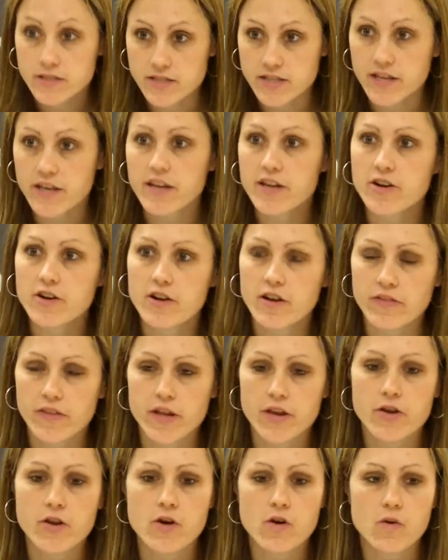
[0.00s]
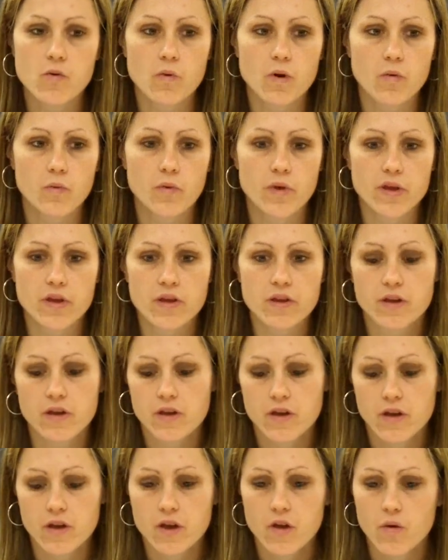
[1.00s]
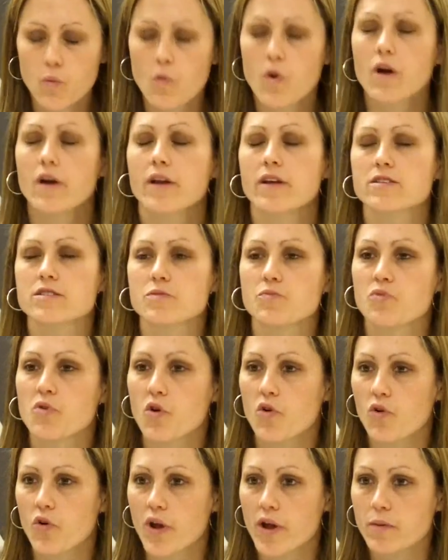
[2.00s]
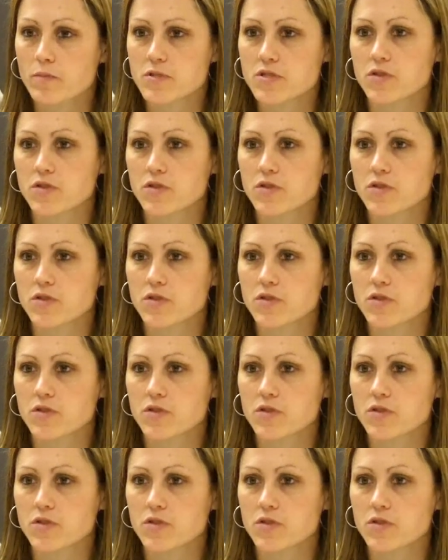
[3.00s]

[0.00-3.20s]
stay here, and they know what we want as a program.